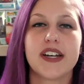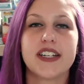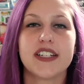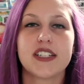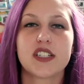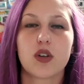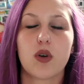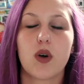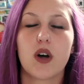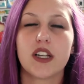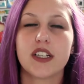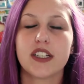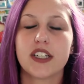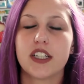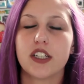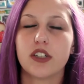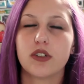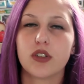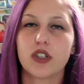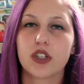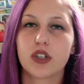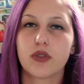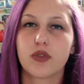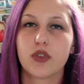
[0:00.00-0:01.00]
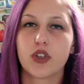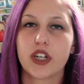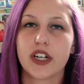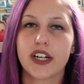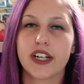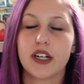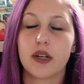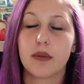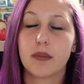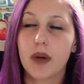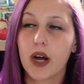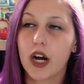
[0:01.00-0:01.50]
is, quality you look for
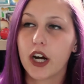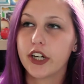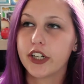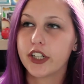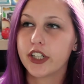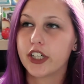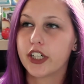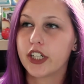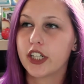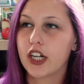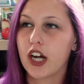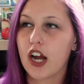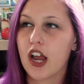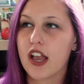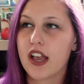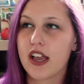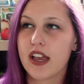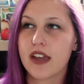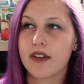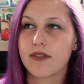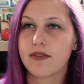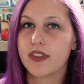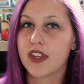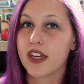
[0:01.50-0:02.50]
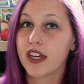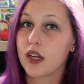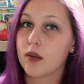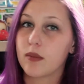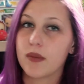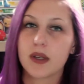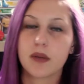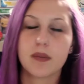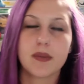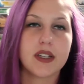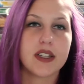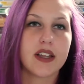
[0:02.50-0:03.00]
in a partner. If they can
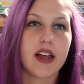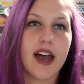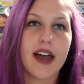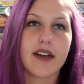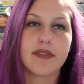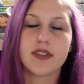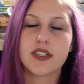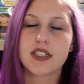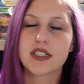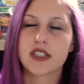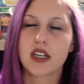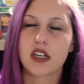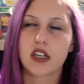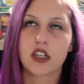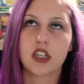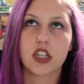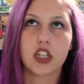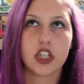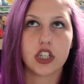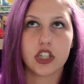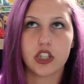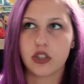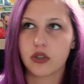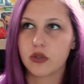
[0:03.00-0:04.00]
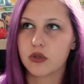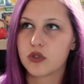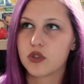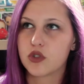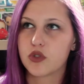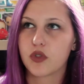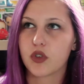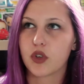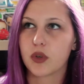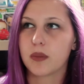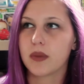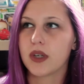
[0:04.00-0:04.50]
make me laugh is like huge
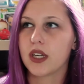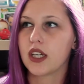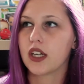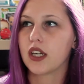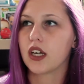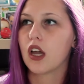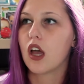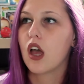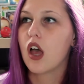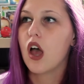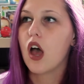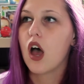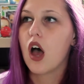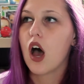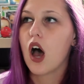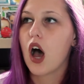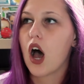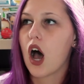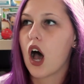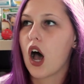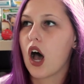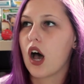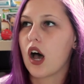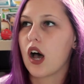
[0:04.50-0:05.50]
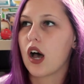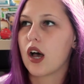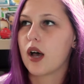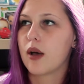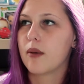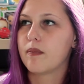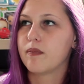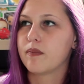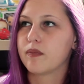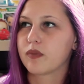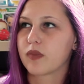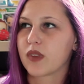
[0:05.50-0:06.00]
for me.
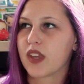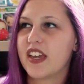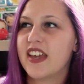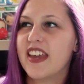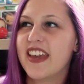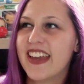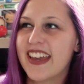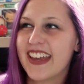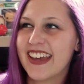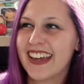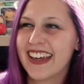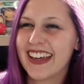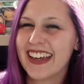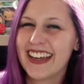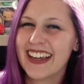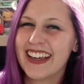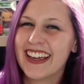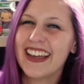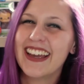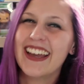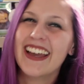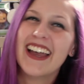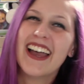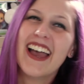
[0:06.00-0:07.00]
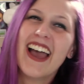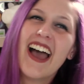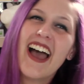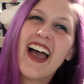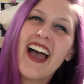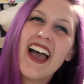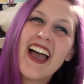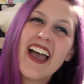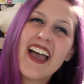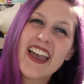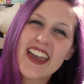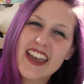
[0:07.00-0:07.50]
Um,
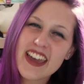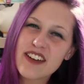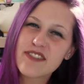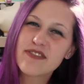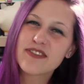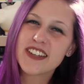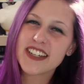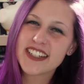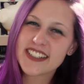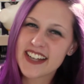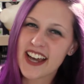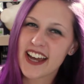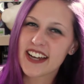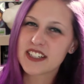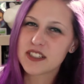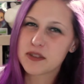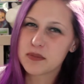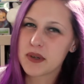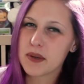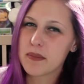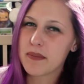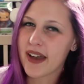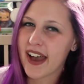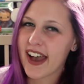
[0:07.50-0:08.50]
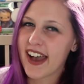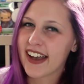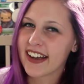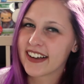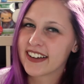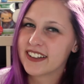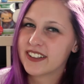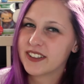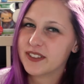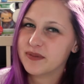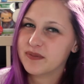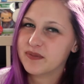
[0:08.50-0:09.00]
if text me
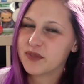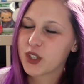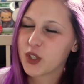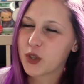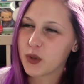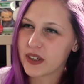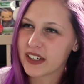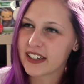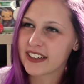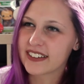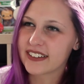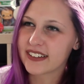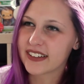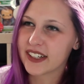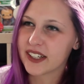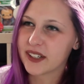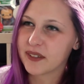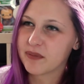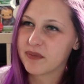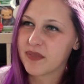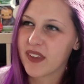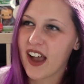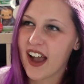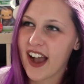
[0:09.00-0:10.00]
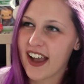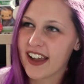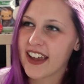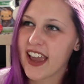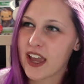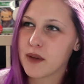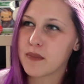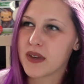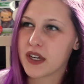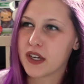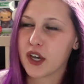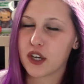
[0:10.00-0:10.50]
back quickly. I
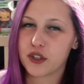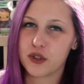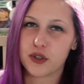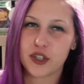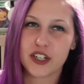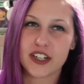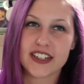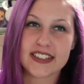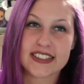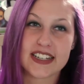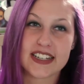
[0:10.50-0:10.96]
hate being ignored. It's